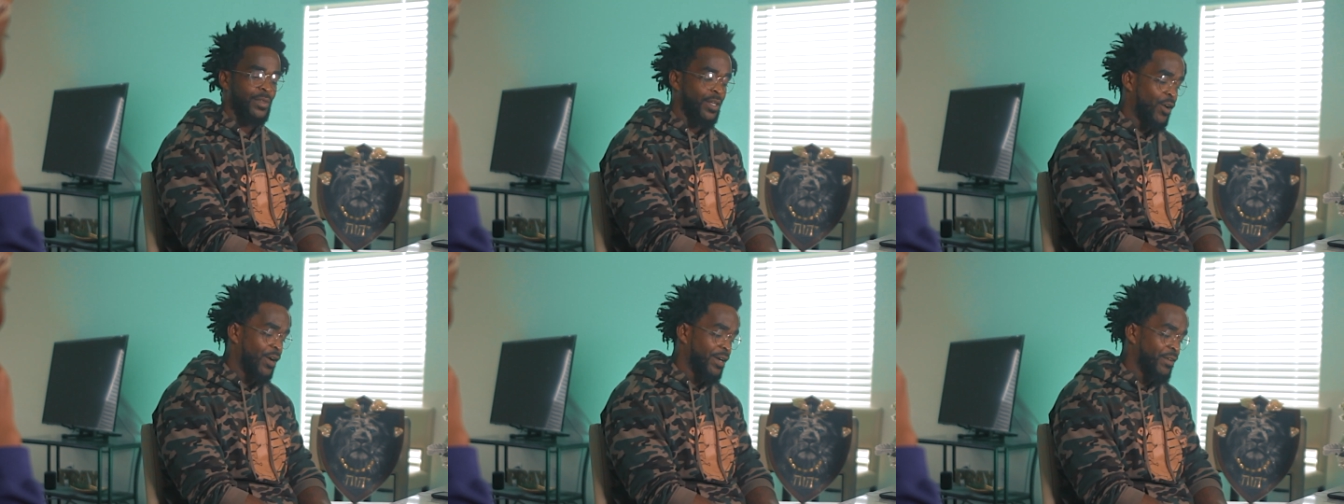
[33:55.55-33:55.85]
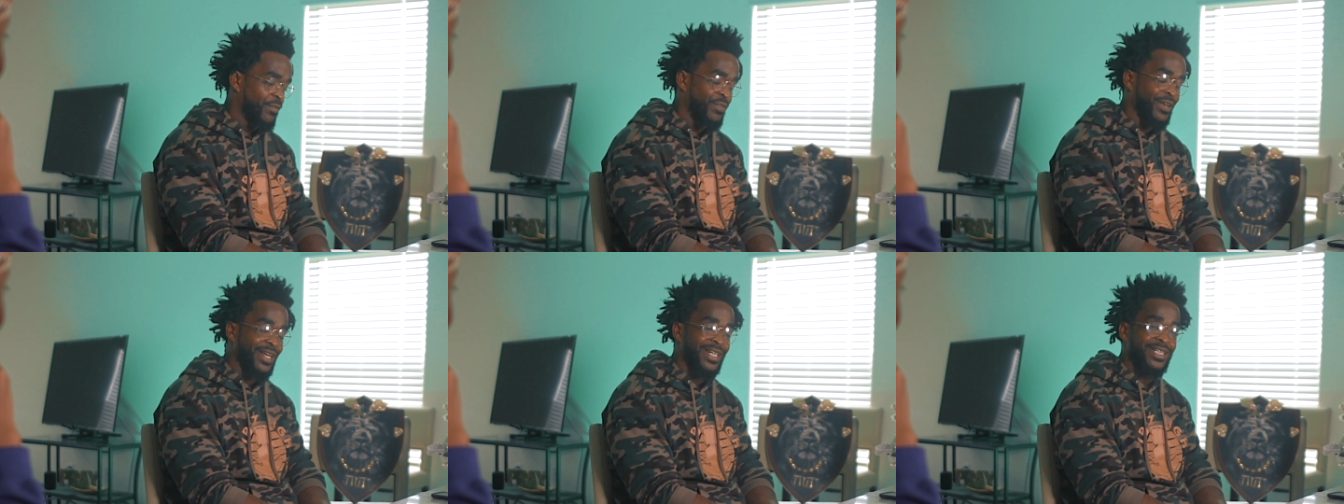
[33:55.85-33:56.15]
our
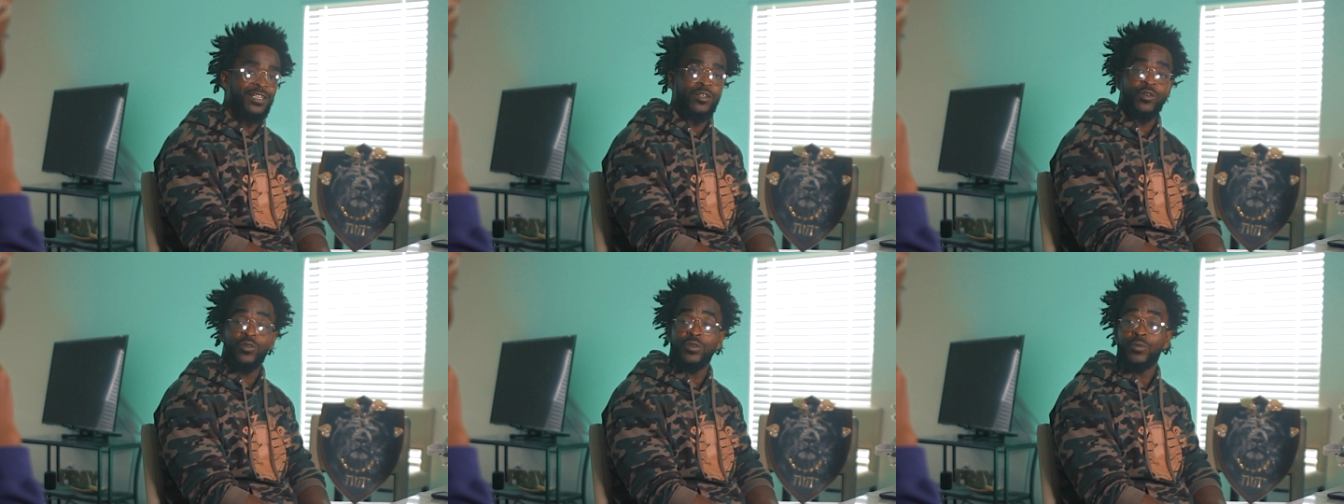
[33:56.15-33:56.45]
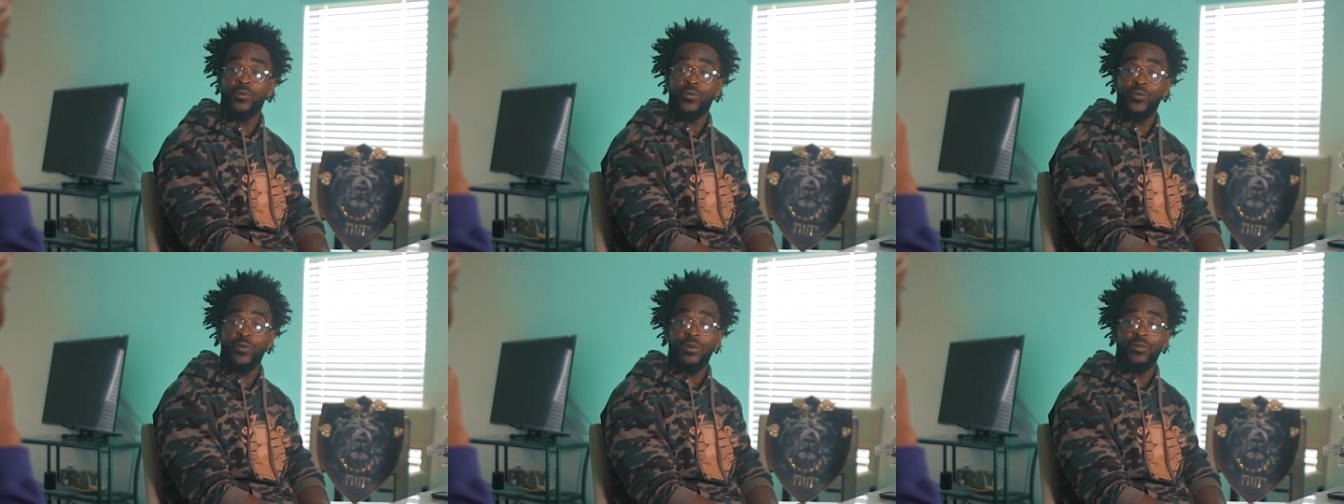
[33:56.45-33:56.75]
events on
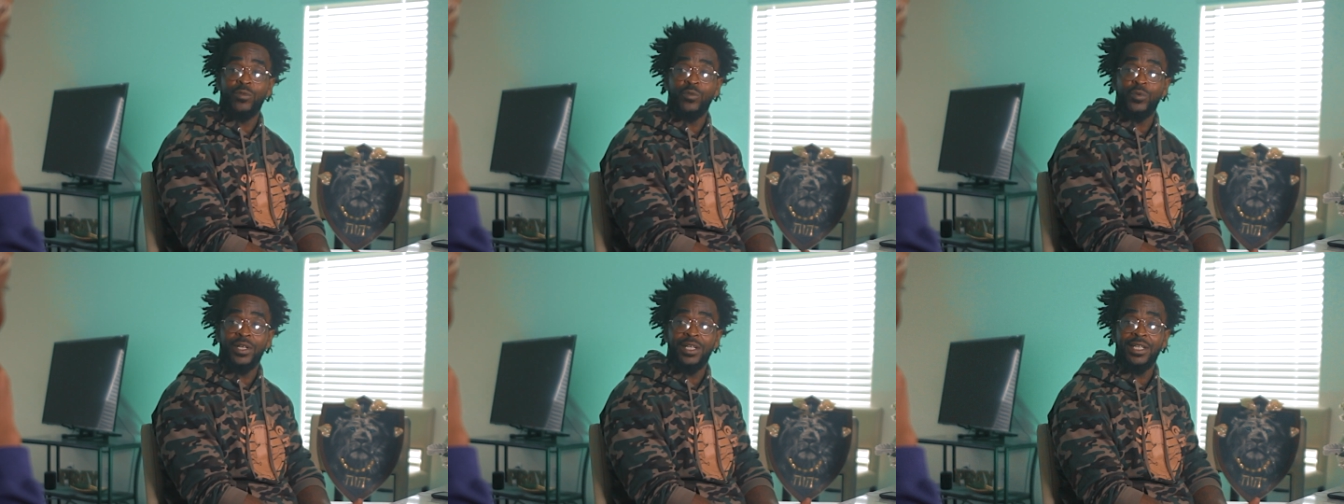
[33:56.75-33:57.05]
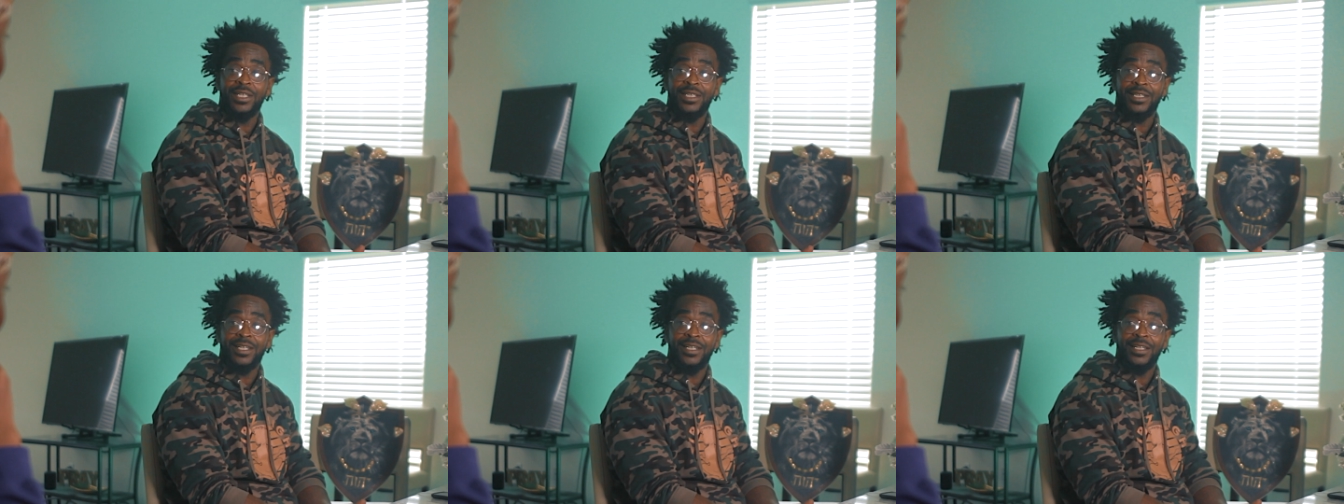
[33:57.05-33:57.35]
the fourth
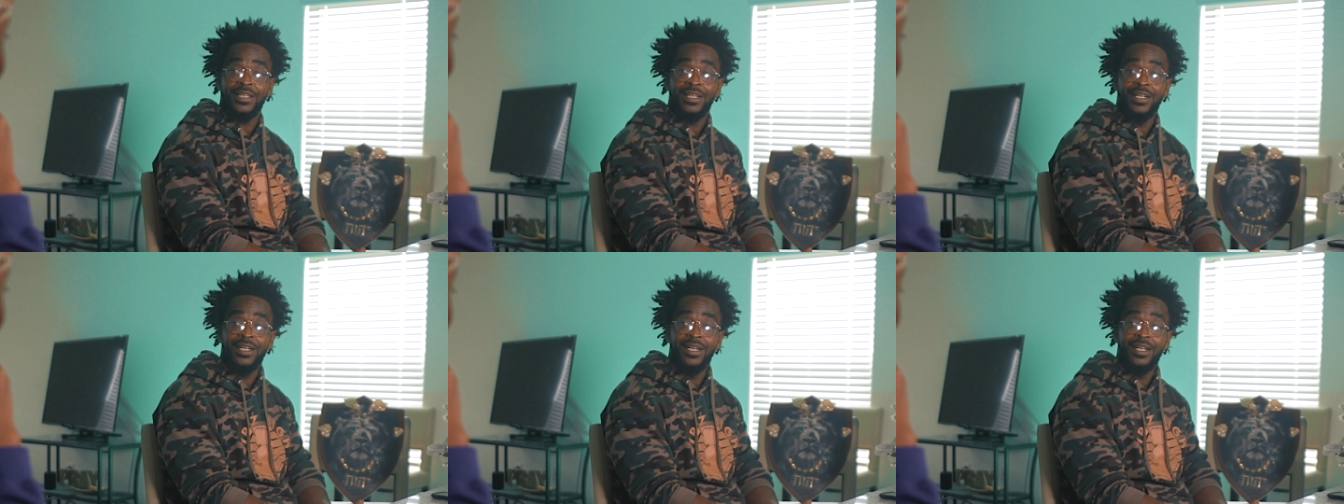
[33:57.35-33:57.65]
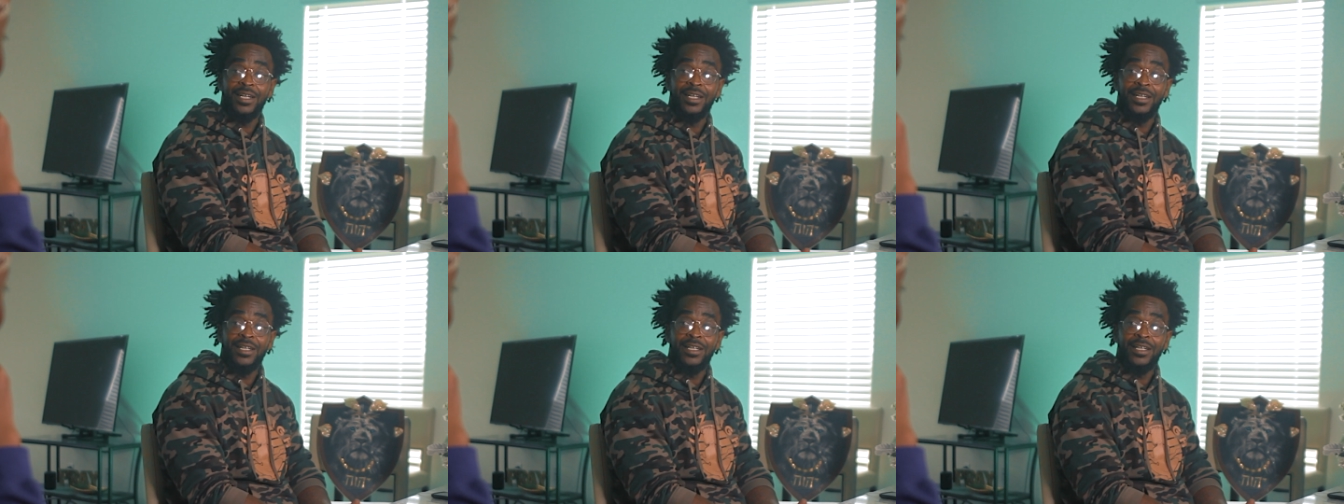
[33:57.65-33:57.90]
Wednesday mm-hmm.